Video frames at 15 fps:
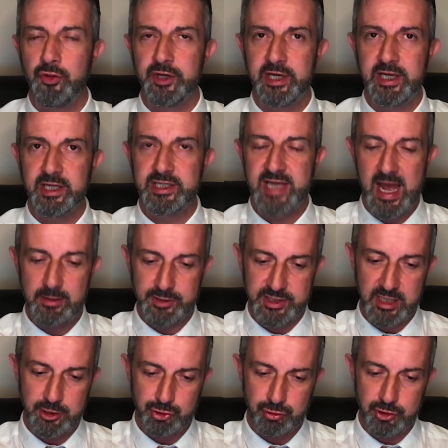the town
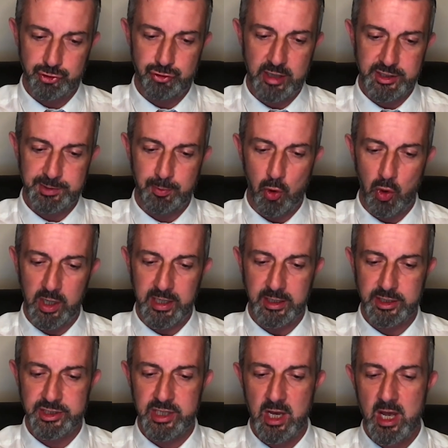centre and transport
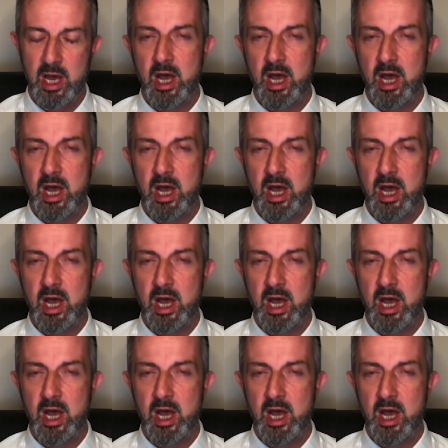links.